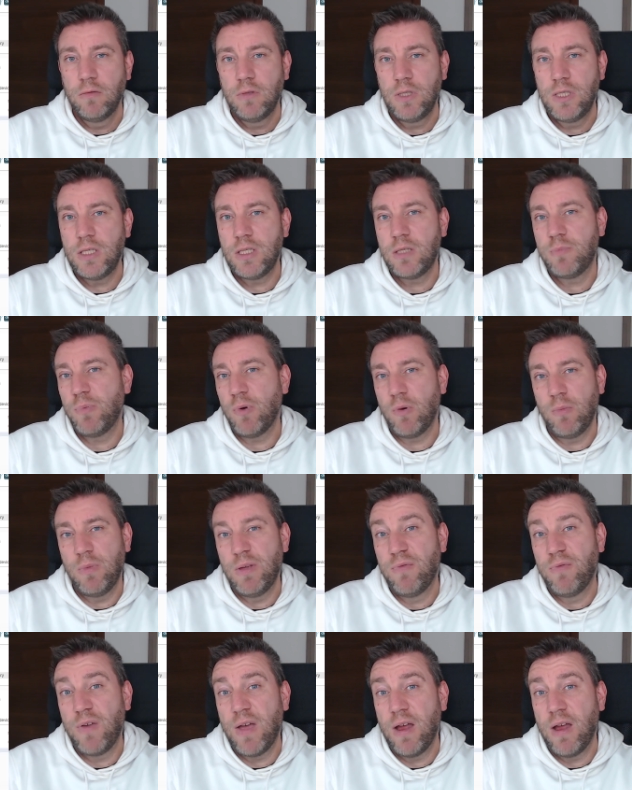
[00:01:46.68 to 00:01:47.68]
which is
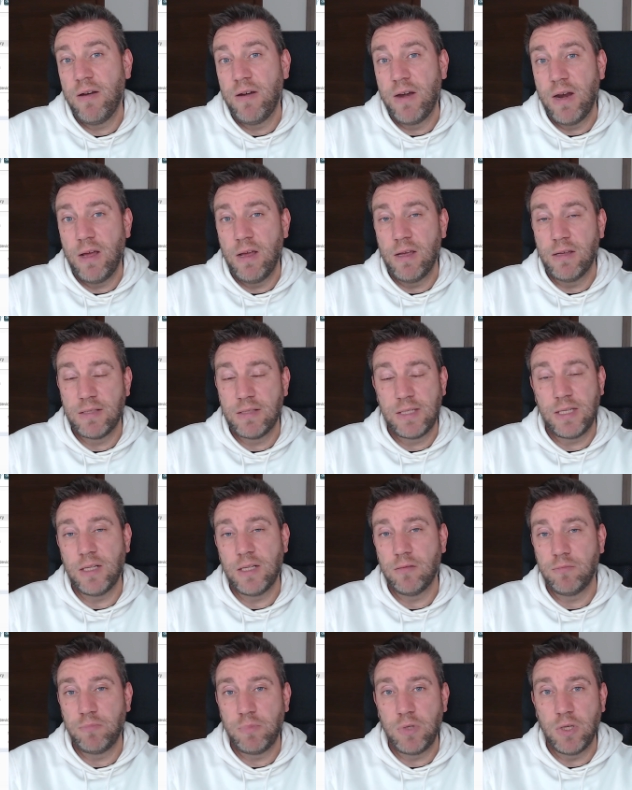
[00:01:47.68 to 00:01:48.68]
probably fair, uh,
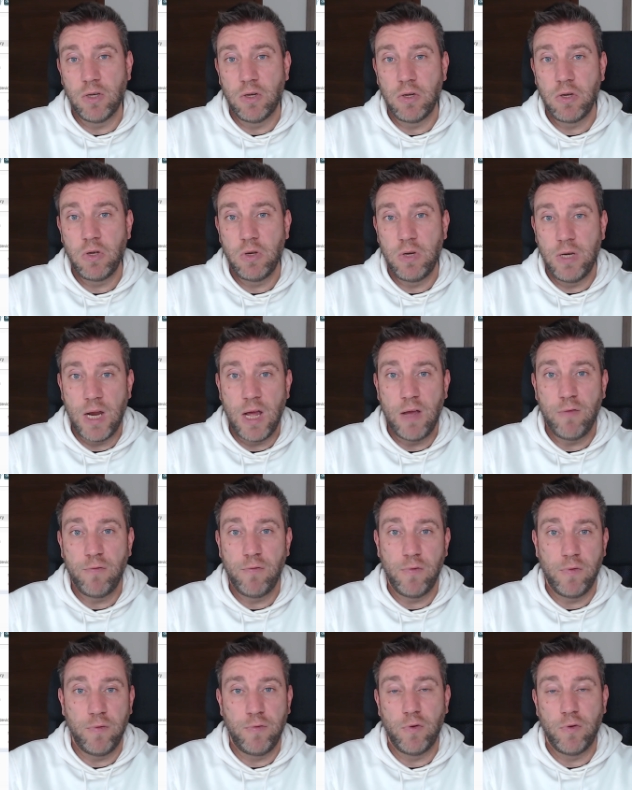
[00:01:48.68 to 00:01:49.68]
still you know good enough
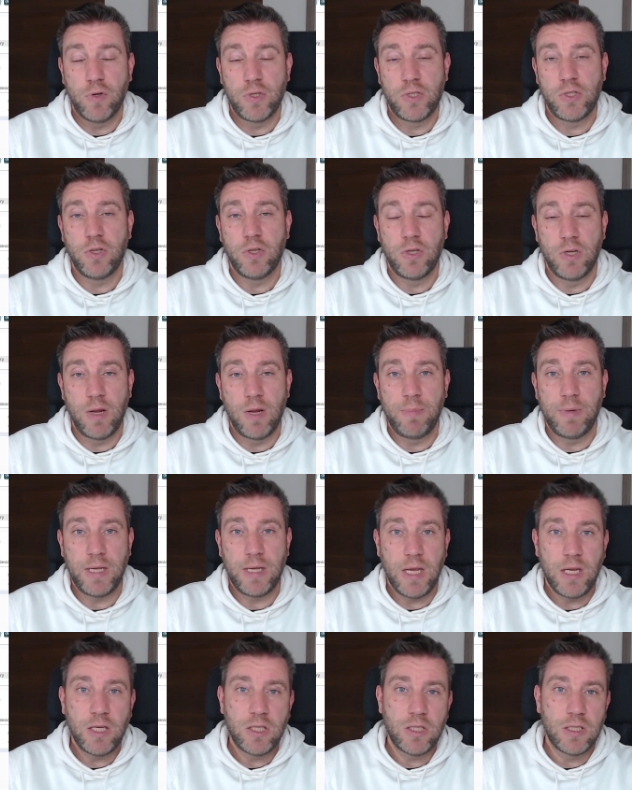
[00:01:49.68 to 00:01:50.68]
for certain
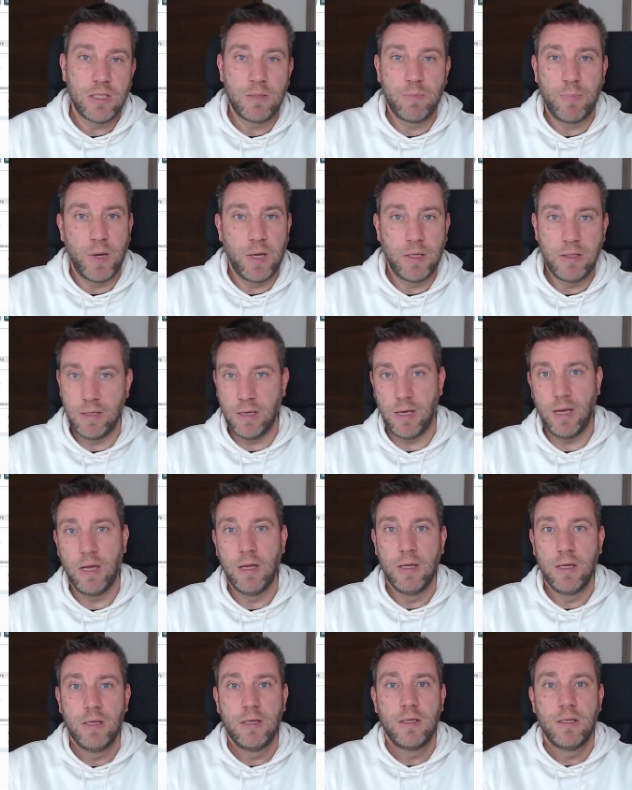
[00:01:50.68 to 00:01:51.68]
applications. But uh,
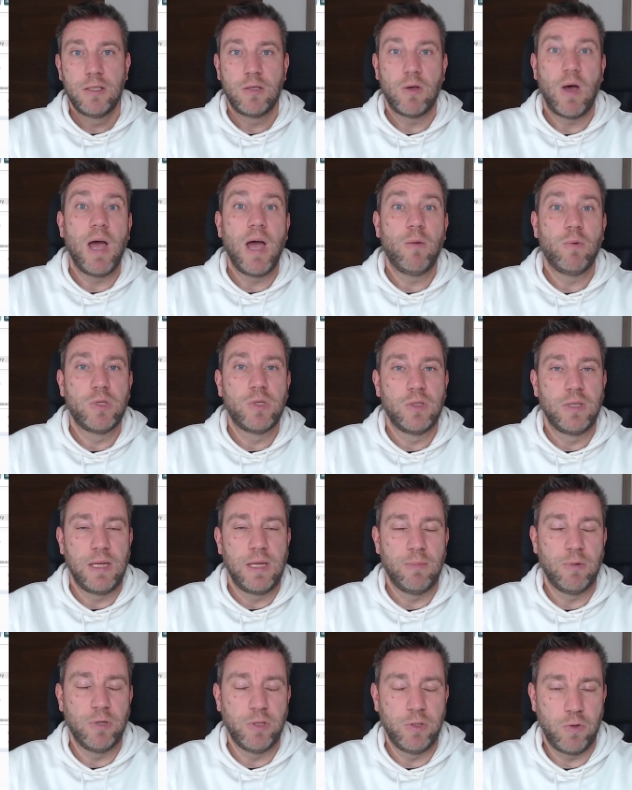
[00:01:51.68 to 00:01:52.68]
so I wasn't
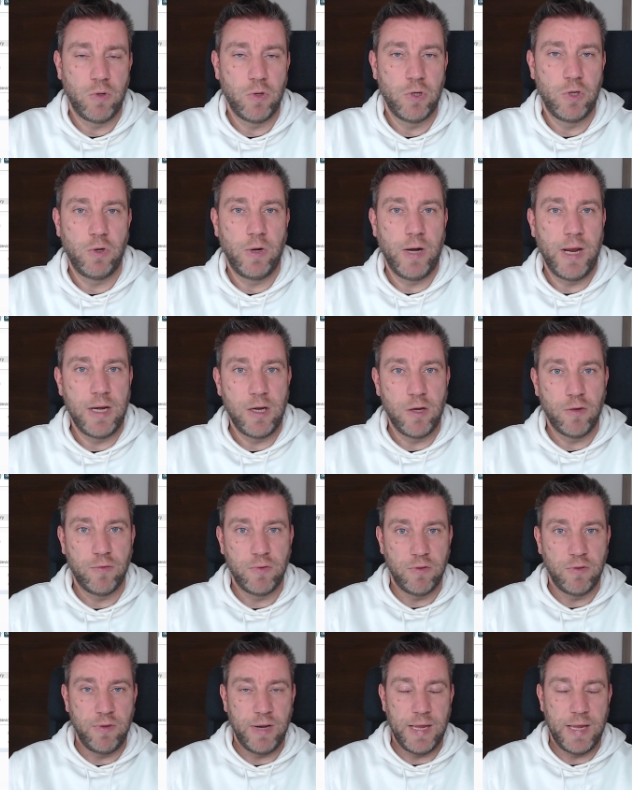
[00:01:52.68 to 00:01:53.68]
able to control any of
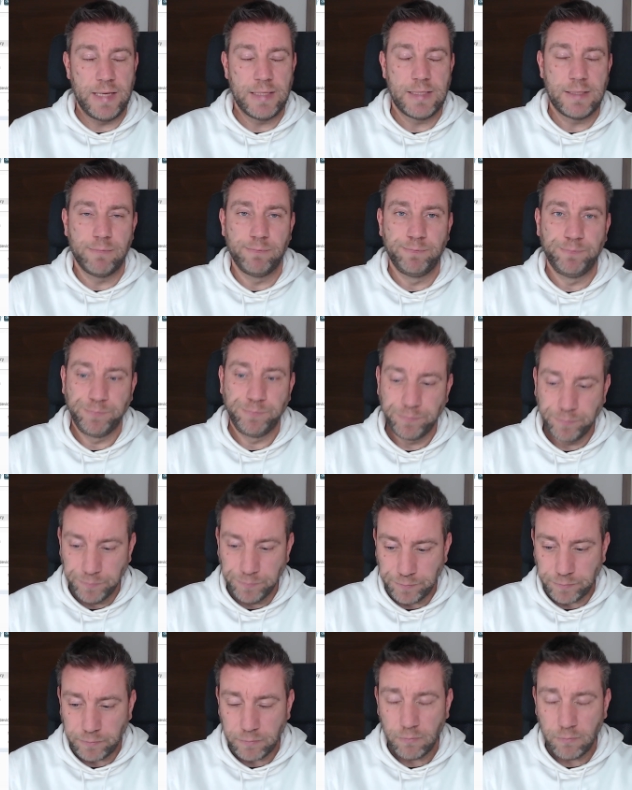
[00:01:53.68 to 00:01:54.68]
the relays.
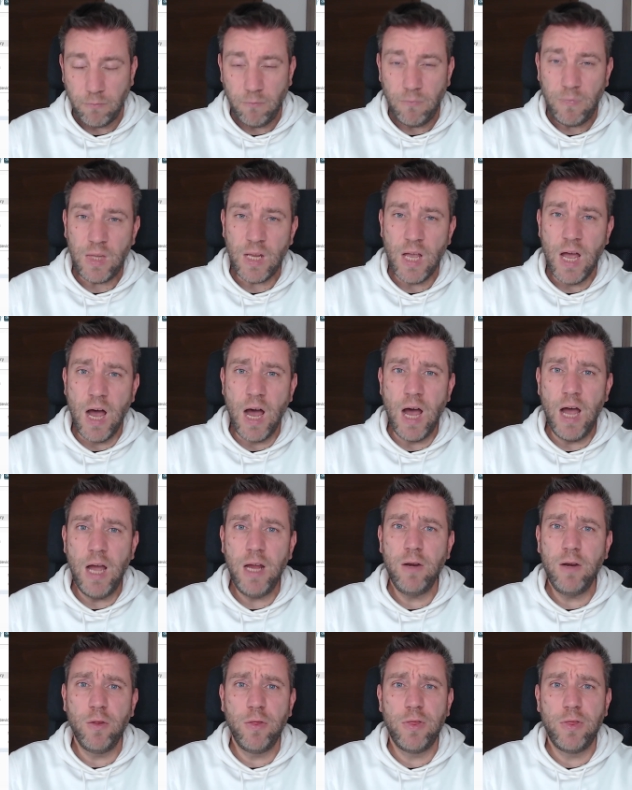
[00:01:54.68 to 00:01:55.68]

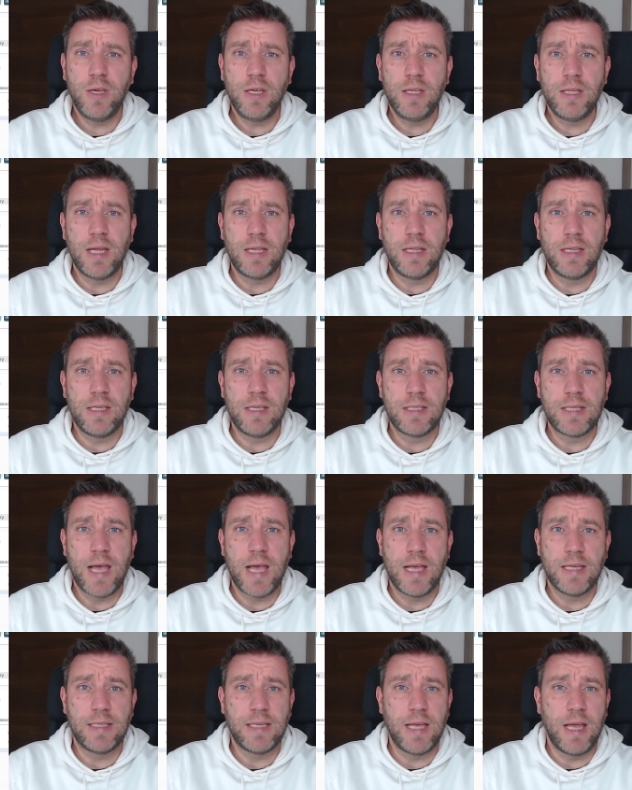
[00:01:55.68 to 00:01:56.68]
I don't think that this
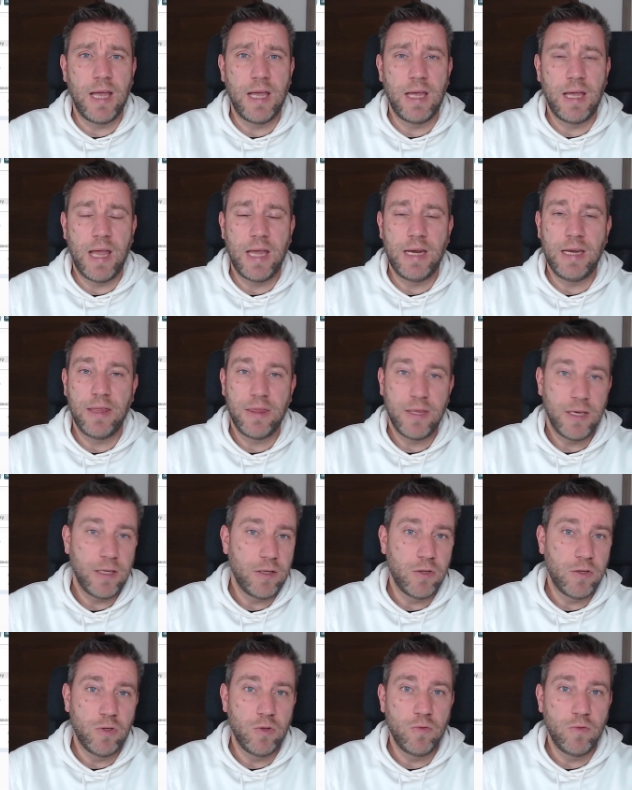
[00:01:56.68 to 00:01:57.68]
has
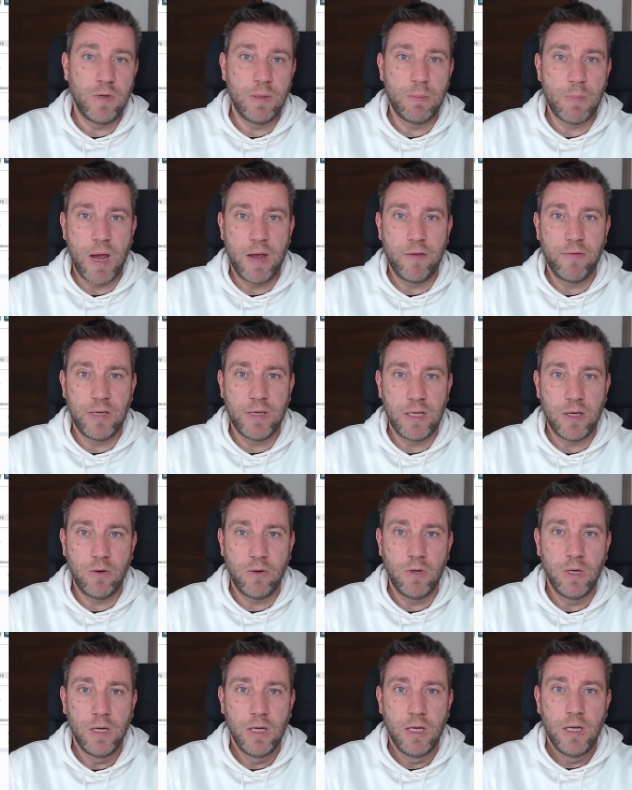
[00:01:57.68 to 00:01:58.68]
anything to do with my
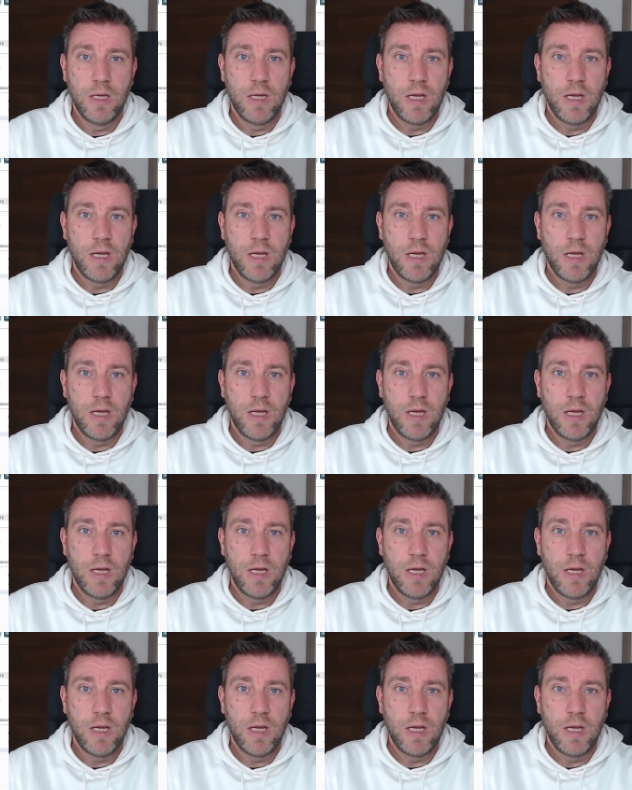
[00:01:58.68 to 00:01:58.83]
video.